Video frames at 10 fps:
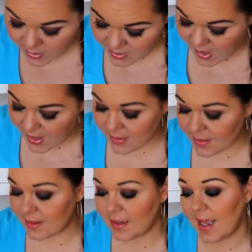Then
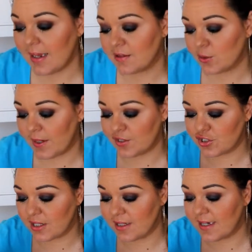the next
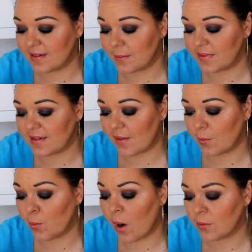question is number
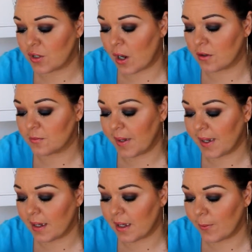7, wildcard.
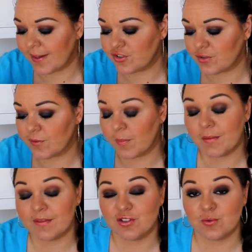Pick a question from the
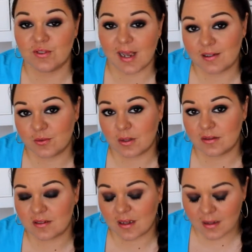original tag to
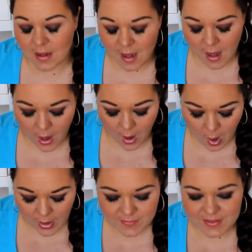answer.
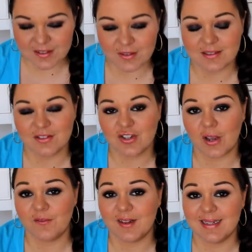I've decided to go
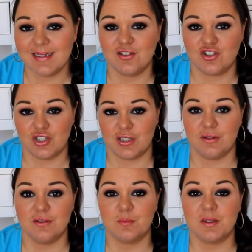for least
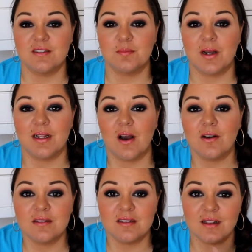used because my
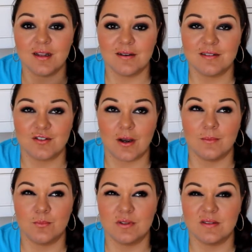answer last
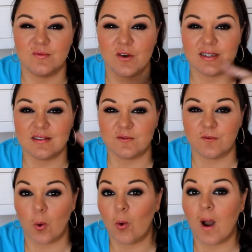time was Vice
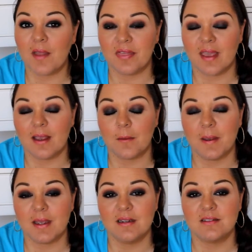4, I think,
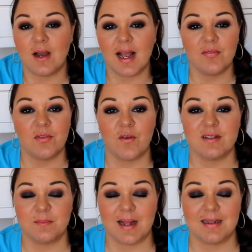because I had the
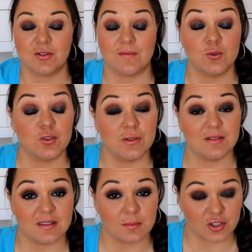Vice palette and I've not used
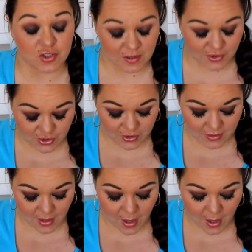it as much as I should.